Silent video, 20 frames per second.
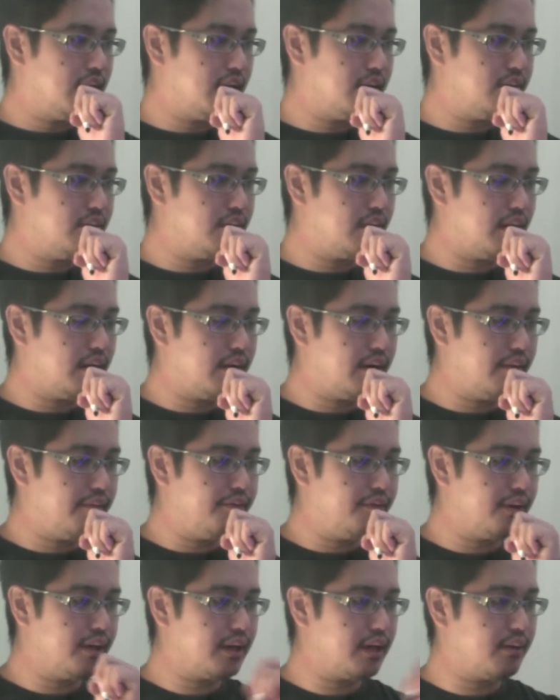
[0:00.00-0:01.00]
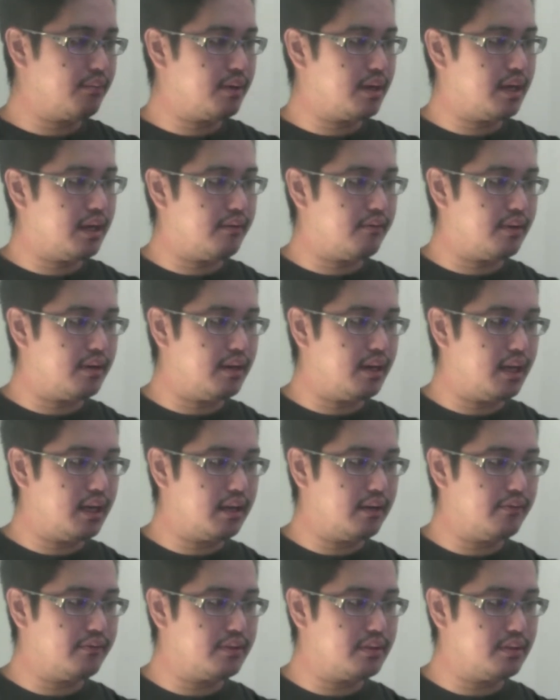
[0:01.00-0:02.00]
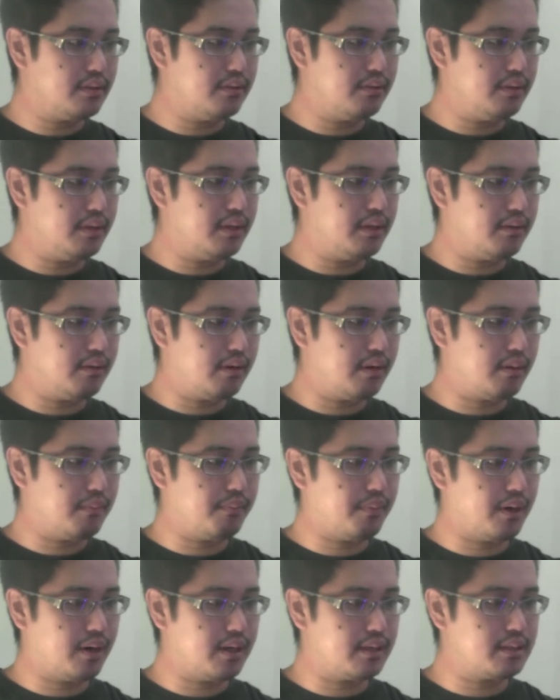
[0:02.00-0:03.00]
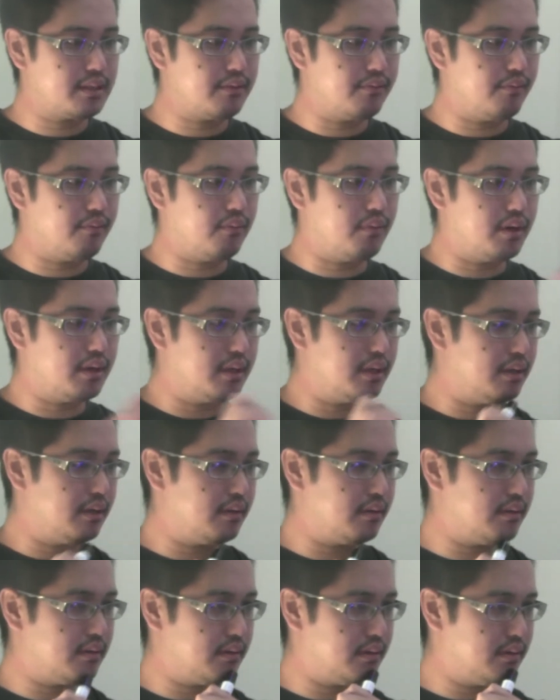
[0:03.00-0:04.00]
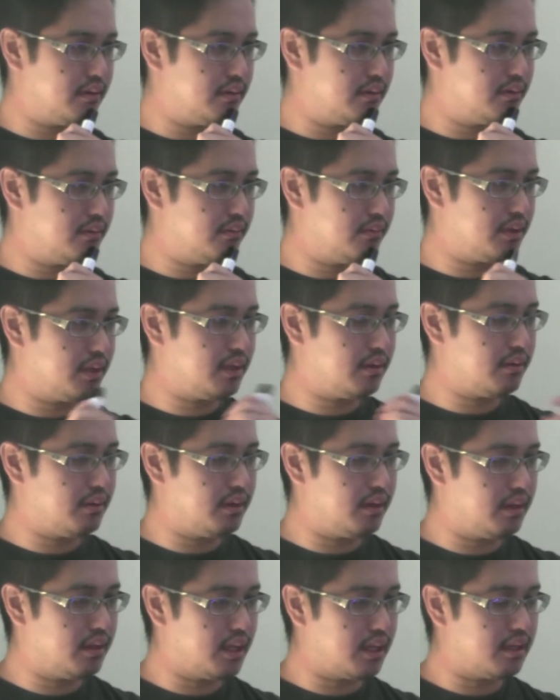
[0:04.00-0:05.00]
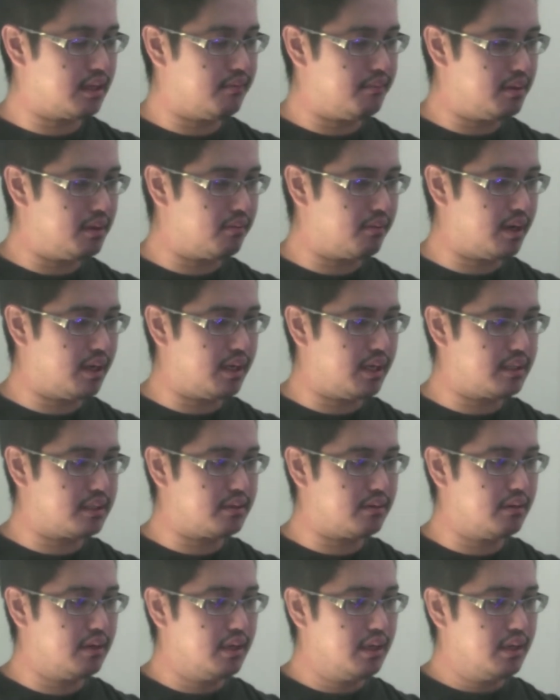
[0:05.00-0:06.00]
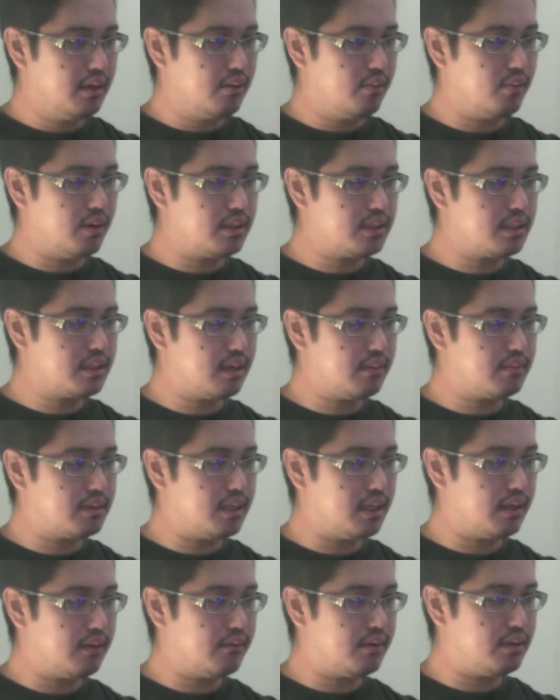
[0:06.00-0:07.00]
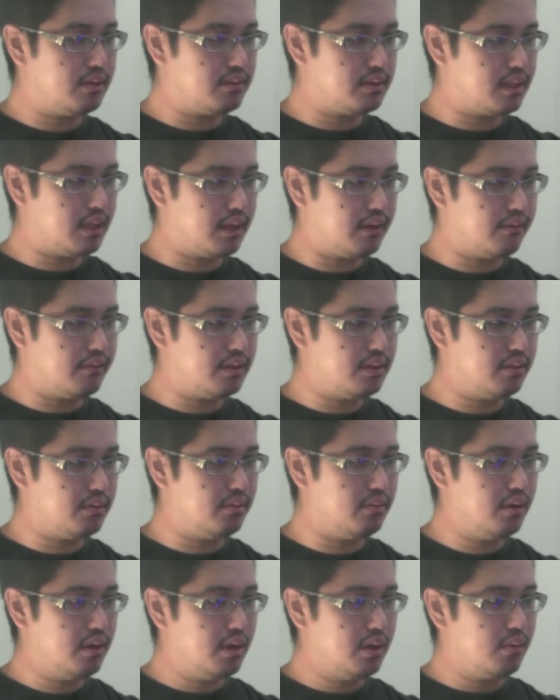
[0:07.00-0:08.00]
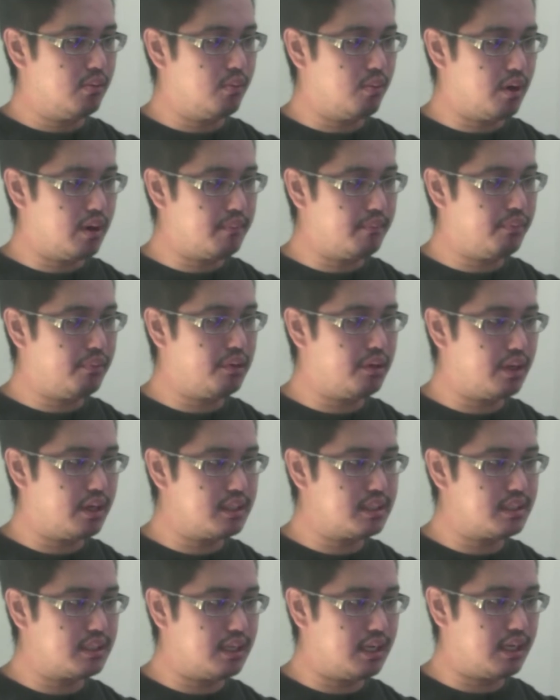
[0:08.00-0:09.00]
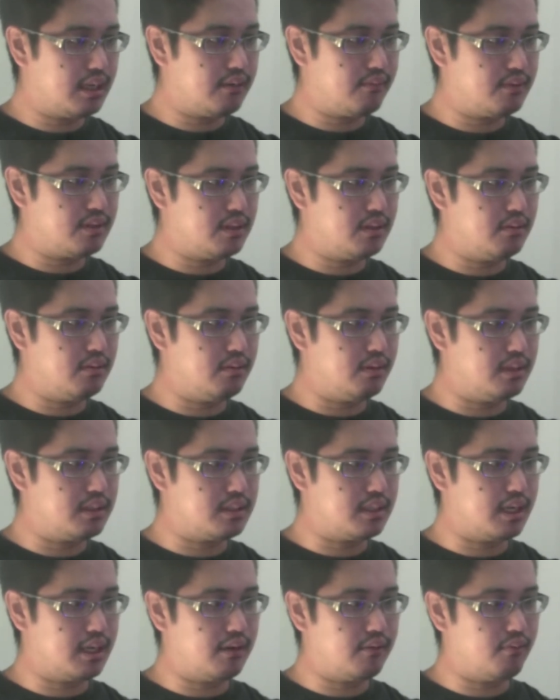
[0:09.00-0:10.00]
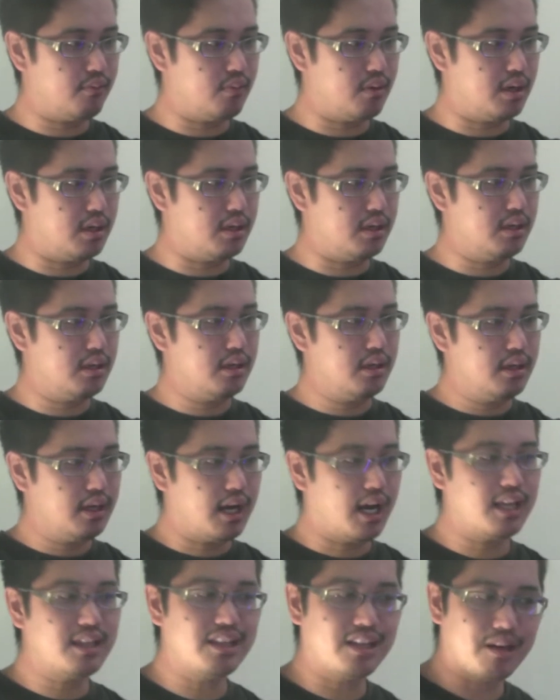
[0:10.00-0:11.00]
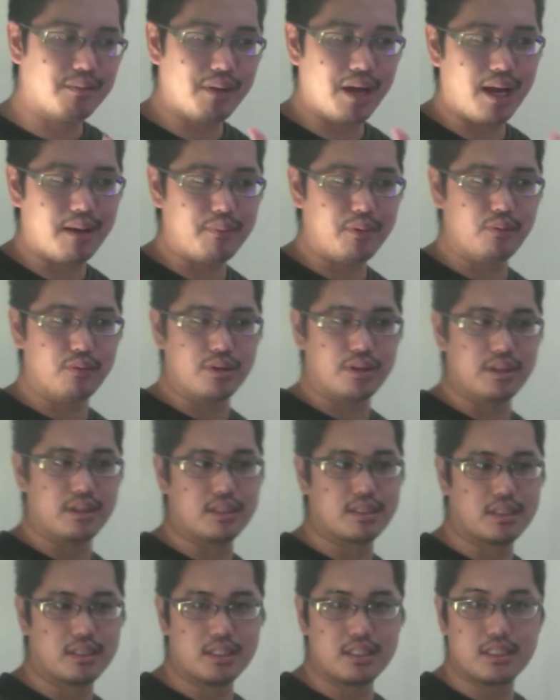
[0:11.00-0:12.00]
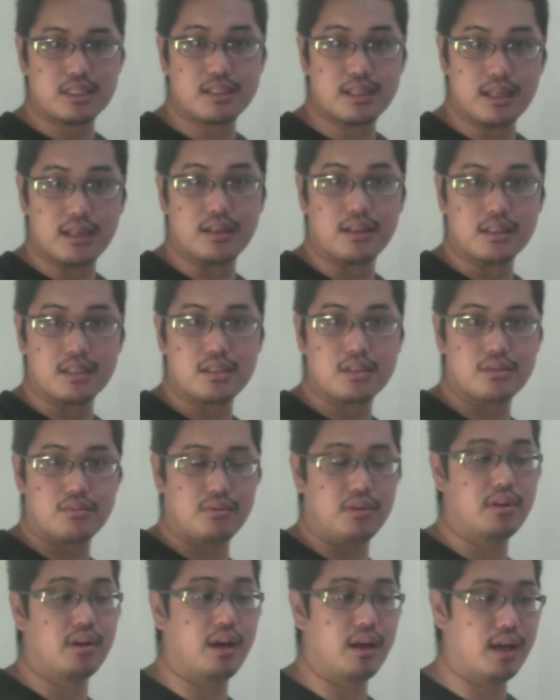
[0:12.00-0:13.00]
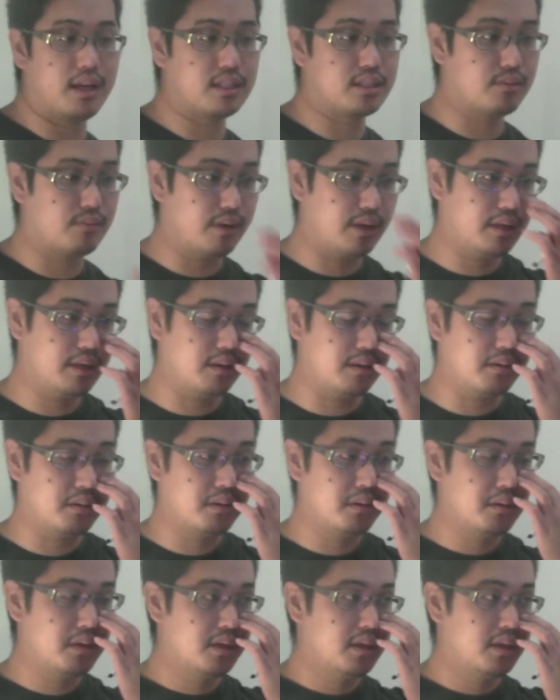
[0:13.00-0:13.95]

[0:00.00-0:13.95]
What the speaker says: I feel like I want to have a negative 2 here and a positive 1 here. Will that give me the right answer? 1 times negative 2 is negative 2. 1 plus negative 2 is negative 1. I think I'm happy with this. This is it. This is the answer right here.